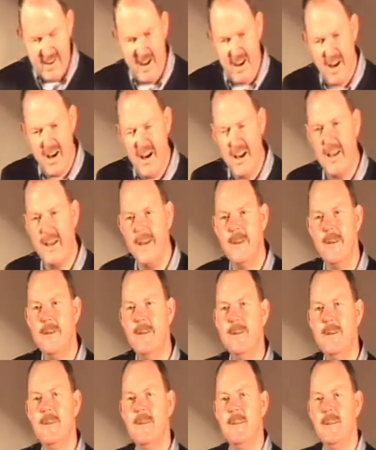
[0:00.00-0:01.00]
how
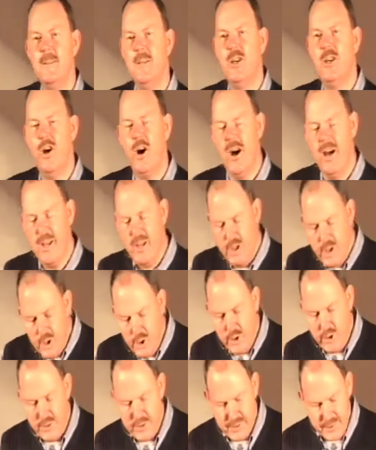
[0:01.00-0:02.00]
God
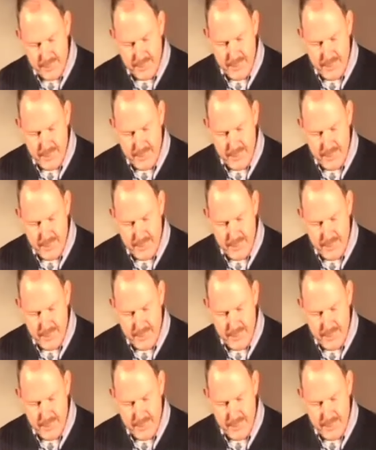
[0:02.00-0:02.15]
used the